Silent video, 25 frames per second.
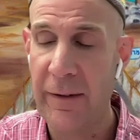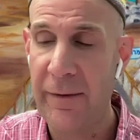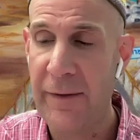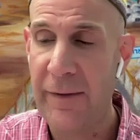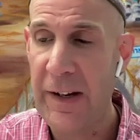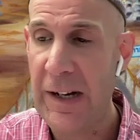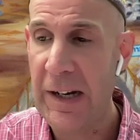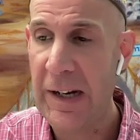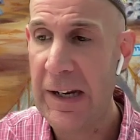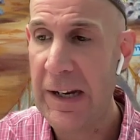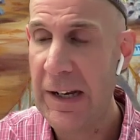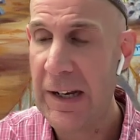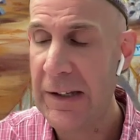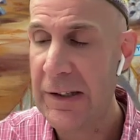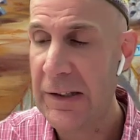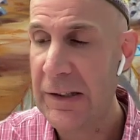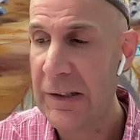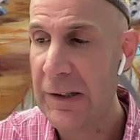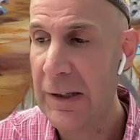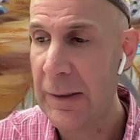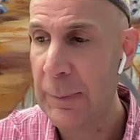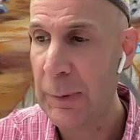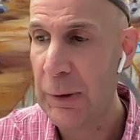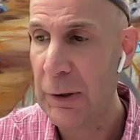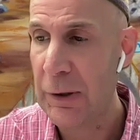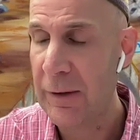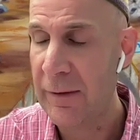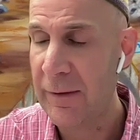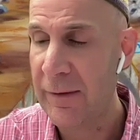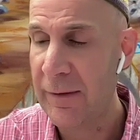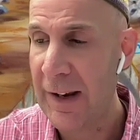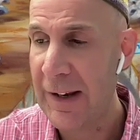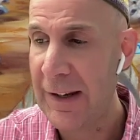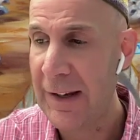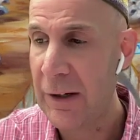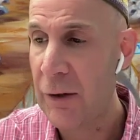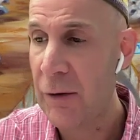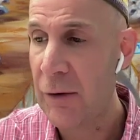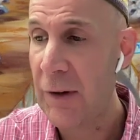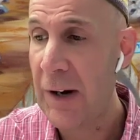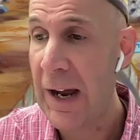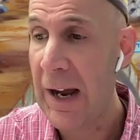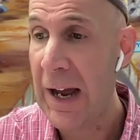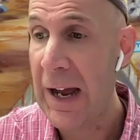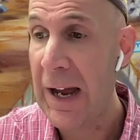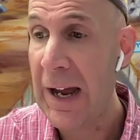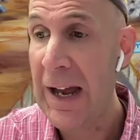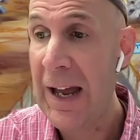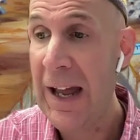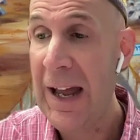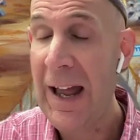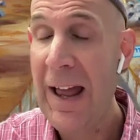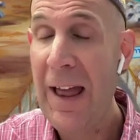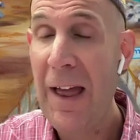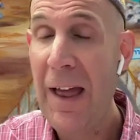Leviticus, the book of Vayikra.